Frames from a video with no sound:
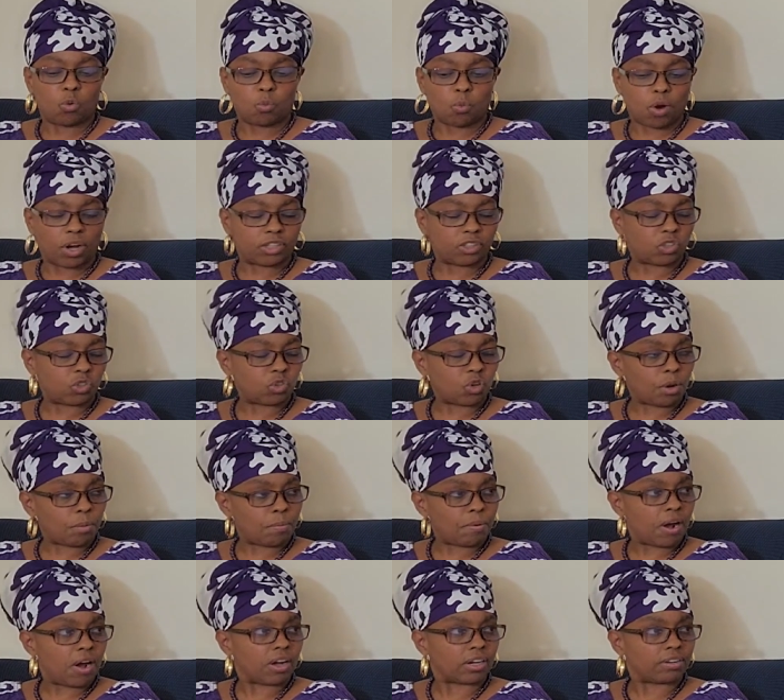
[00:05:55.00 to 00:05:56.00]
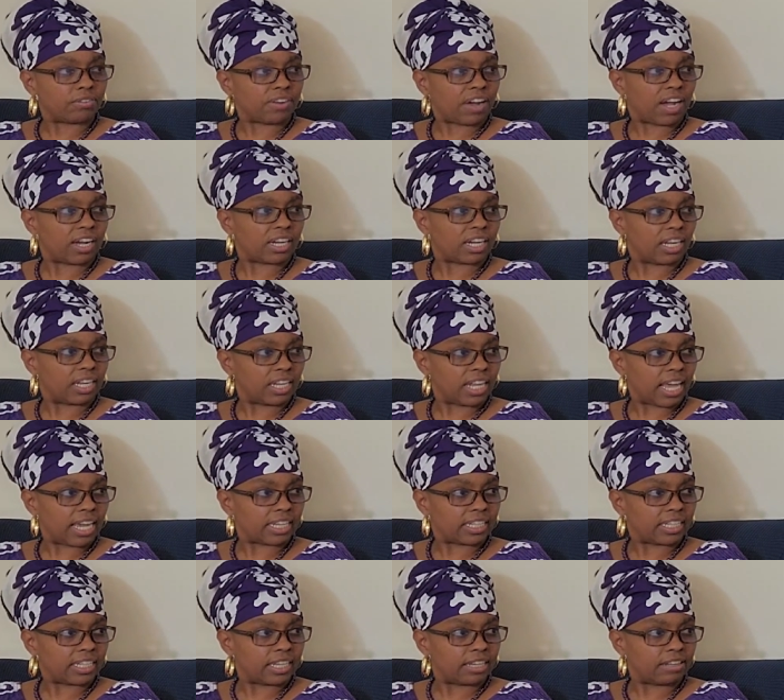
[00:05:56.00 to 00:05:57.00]
once you're a part of our
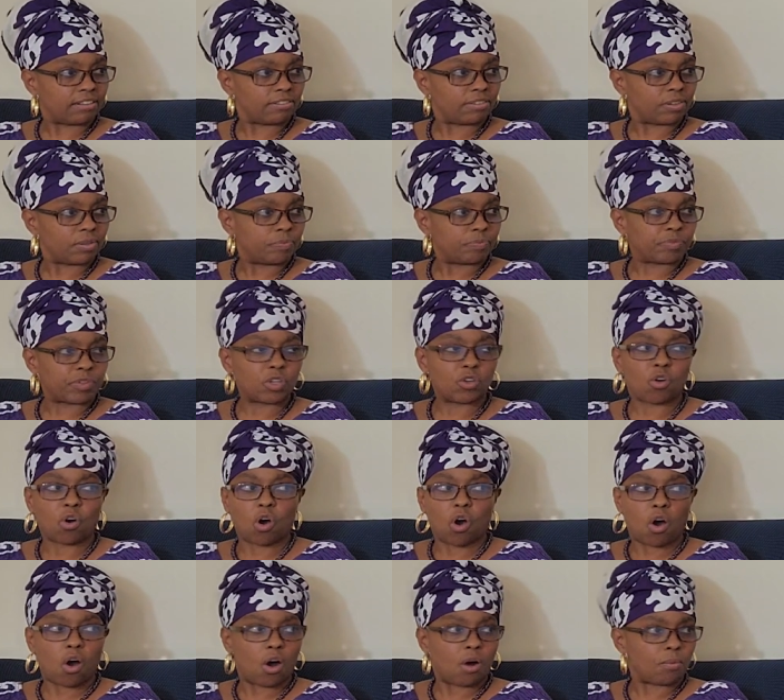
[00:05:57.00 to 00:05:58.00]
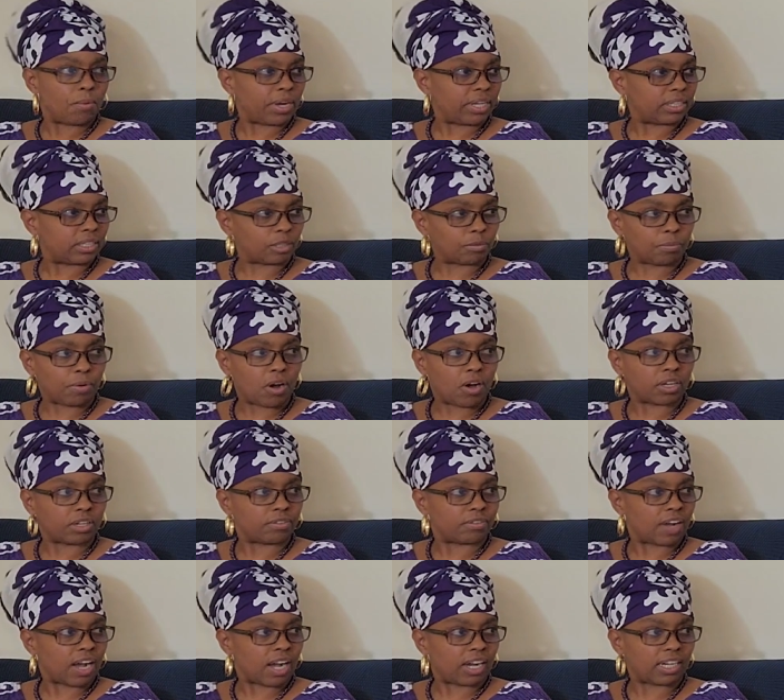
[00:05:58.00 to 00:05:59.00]
collective, you're always a part
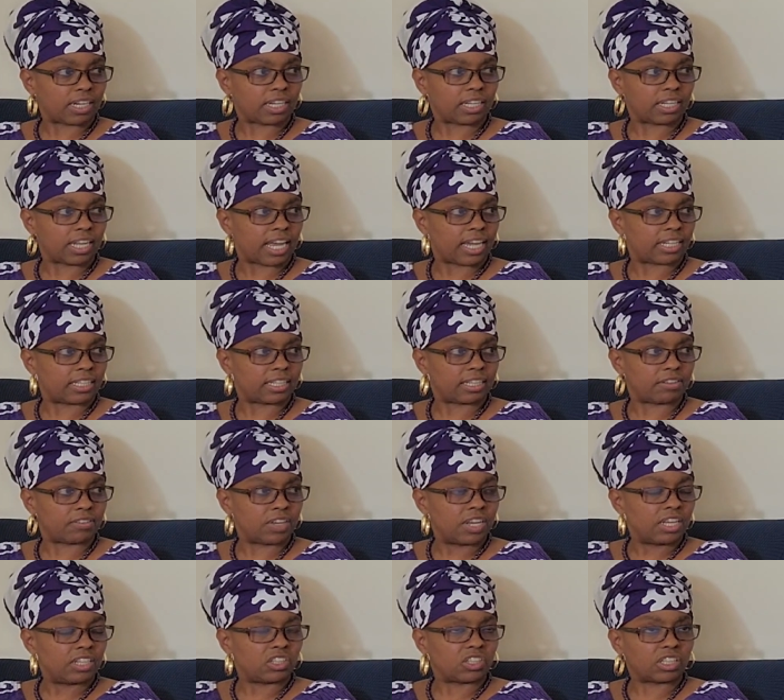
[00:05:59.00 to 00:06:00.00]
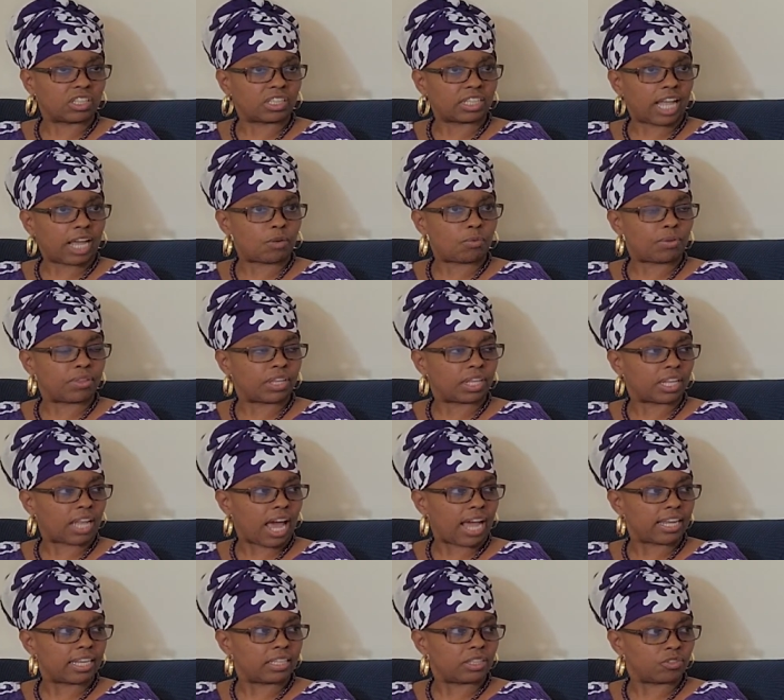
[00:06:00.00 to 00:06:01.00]
of our mm-hmm. collective. Just like with the
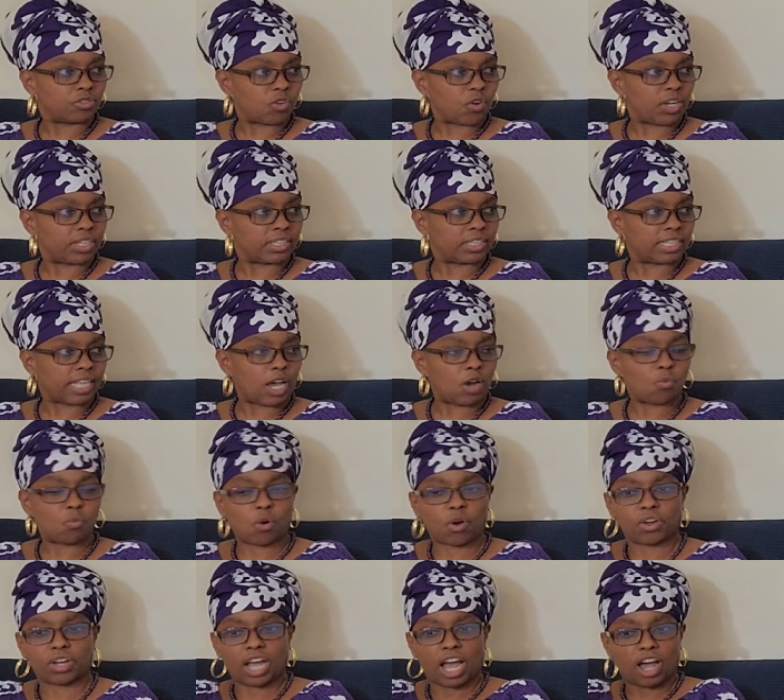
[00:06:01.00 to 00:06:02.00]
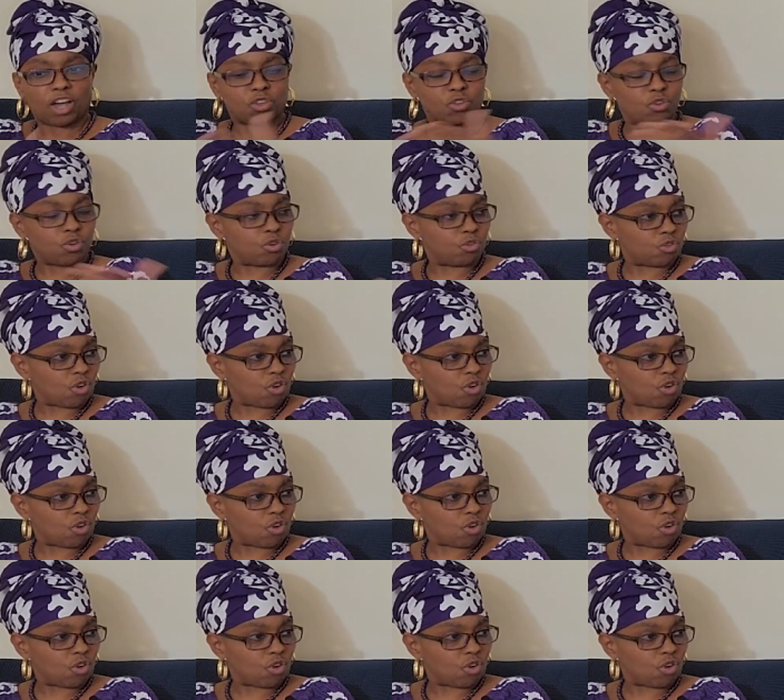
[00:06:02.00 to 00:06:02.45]
Lions Voice Network, how you're